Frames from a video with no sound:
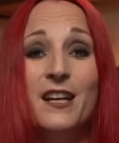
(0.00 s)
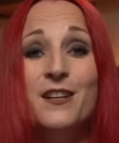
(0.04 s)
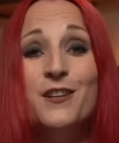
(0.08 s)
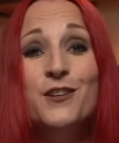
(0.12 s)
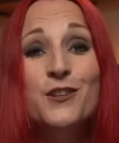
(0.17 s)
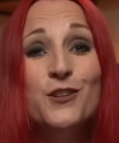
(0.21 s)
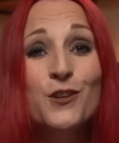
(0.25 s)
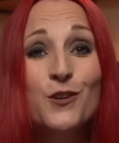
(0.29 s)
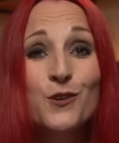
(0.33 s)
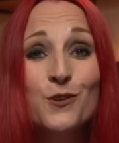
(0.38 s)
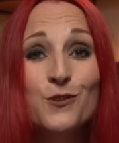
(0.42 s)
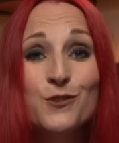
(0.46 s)
you
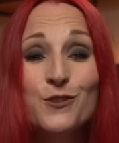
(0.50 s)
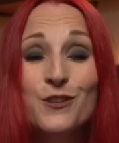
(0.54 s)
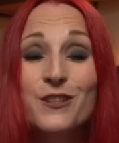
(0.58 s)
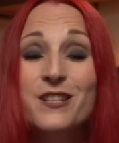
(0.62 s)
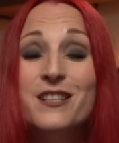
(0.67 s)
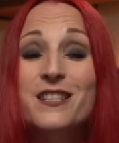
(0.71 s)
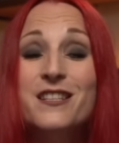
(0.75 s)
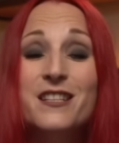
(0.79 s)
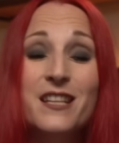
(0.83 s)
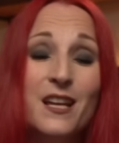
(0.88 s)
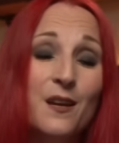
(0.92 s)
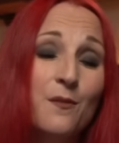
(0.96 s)
use the
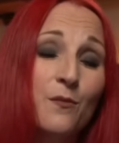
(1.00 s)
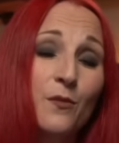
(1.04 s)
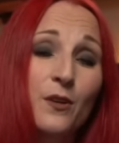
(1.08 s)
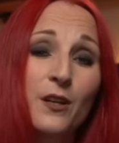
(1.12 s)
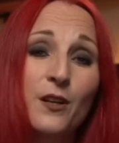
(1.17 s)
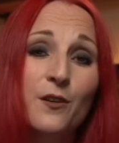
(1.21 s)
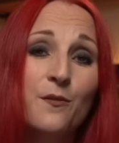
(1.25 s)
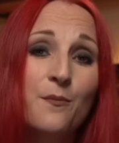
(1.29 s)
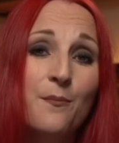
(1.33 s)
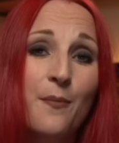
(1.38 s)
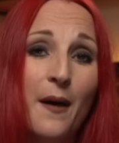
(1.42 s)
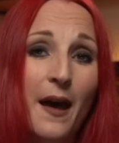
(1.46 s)
same
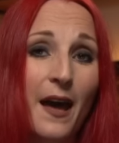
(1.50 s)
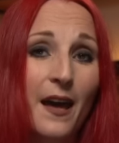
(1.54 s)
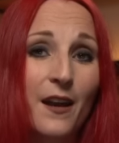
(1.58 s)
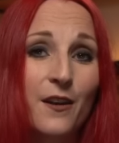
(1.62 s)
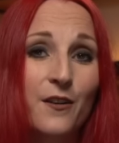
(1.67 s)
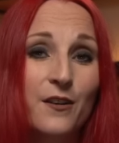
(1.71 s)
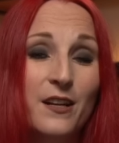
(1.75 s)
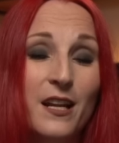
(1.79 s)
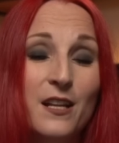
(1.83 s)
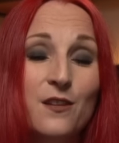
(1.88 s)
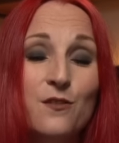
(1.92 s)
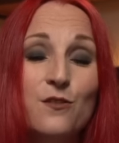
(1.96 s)
rhythm
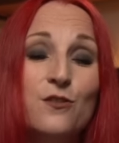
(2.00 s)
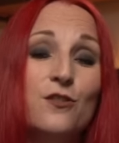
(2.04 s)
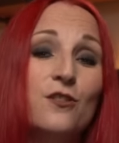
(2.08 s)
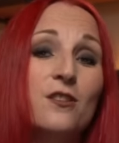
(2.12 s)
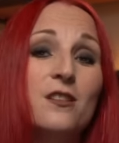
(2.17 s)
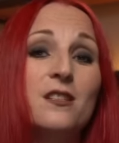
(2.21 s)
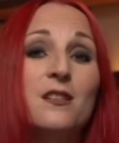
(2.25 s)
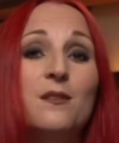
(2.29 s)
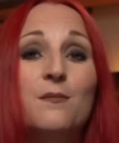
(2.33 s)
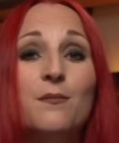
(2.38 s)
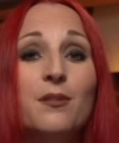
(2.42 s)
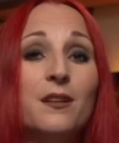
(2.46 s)
pattern and you
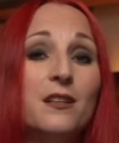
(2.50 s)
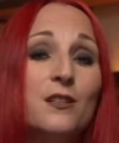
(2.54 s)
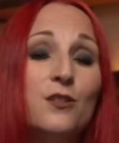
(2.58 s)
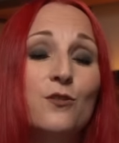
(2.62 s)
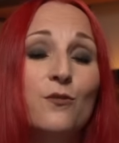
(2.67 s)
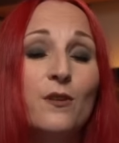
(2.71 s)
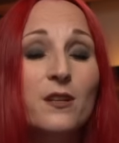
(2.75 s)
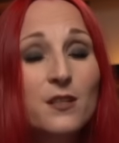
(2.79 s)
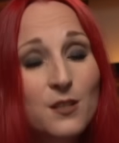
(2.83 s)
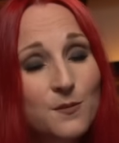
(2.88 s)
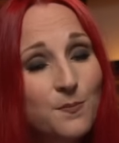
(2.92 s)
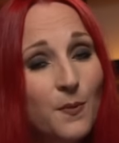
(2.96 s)
just simply
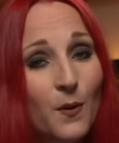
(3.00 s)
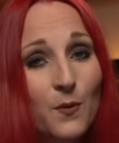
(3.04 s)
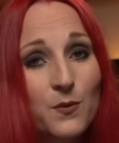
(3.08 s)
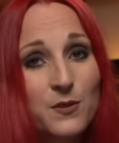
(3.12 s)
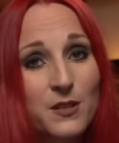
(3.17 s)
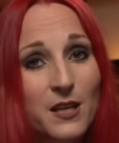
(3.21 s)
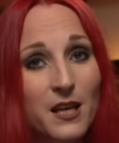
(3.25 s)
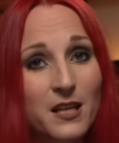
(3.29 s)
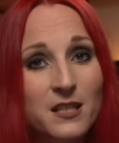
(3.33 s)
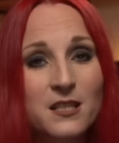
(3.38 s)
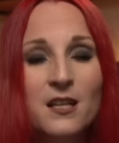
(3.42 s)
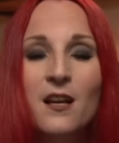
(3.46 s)
transpose
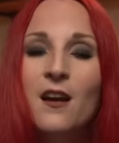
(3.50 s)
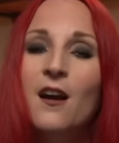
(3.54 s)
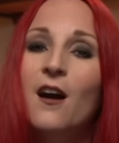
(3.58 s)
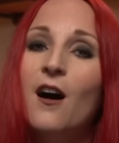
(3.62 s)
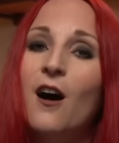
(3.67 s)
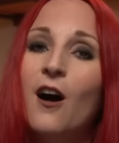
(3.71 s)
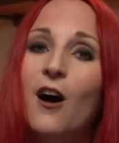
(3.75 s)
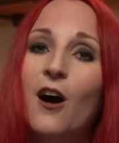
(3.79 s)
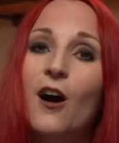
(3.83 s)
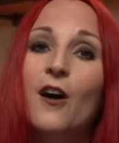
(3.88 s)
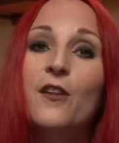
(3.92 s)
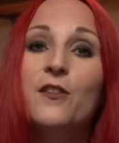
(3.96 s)
it
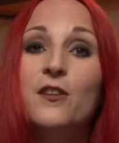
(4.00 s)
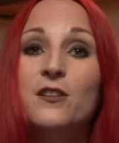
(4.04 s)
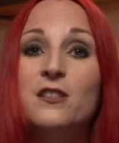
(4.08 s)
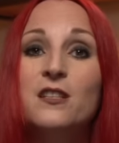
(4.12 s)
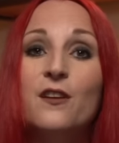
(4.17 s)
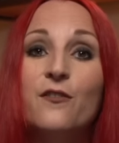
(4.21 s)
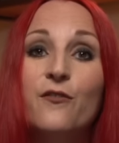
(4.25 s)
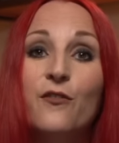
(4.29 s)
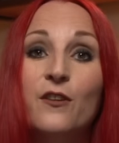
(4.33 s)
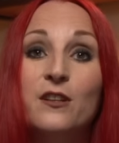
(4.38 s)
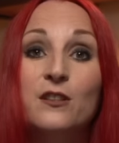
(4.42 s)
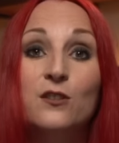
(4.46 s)
on the
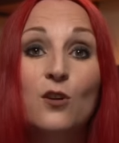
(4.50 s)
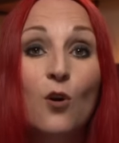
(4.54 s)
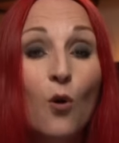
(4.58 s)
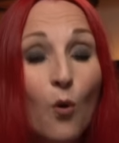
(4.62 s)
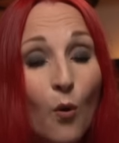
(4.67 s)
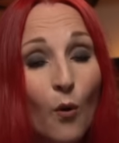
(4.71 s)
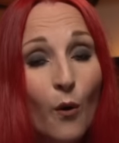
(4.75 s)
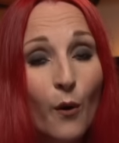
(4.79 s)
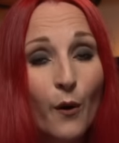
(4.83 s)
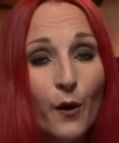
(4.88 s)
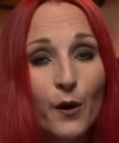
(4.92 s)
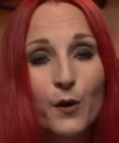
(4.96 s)
different
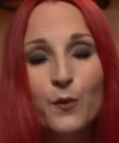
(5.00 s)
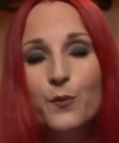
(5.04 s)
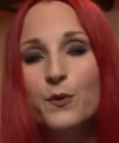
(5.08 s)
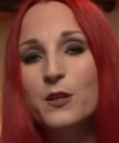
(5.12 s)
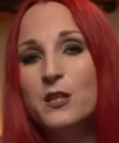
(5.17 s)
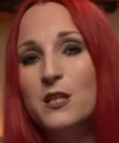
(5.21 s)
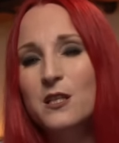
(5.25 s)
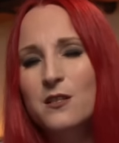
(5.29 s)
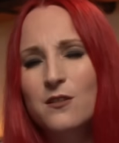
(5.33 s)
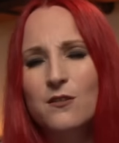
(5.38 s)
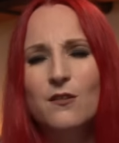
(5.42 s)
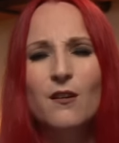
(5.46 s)
chord, which
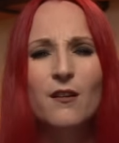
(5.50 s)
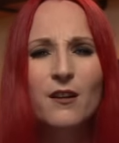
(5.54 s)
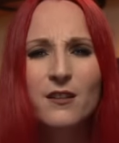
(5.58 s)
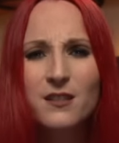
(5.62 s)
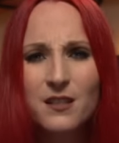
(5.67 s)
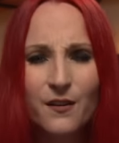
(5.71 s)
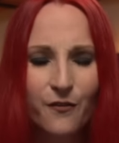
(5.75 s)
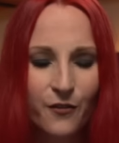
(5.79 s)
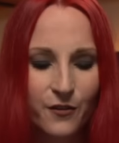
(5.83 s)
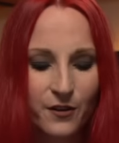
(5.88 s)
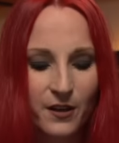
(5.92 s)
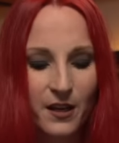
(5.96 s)
is a
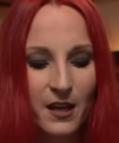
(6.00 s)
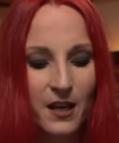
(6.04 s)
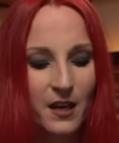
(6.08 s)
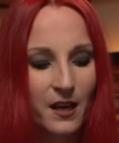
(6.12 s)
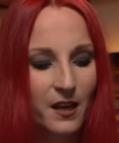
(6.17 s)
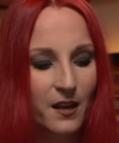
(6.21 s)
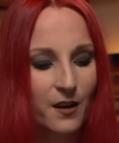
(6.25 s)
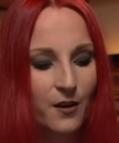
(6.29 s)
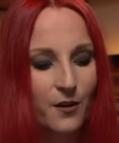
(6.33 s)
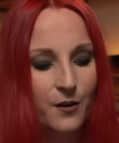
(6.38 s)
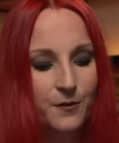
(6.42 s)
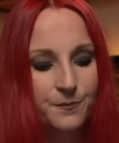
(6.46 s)
different key
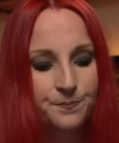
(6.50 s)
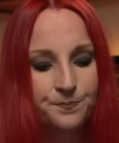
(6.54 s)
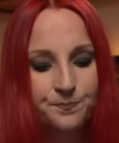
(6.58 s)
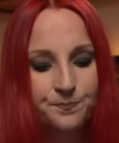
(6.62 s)
here.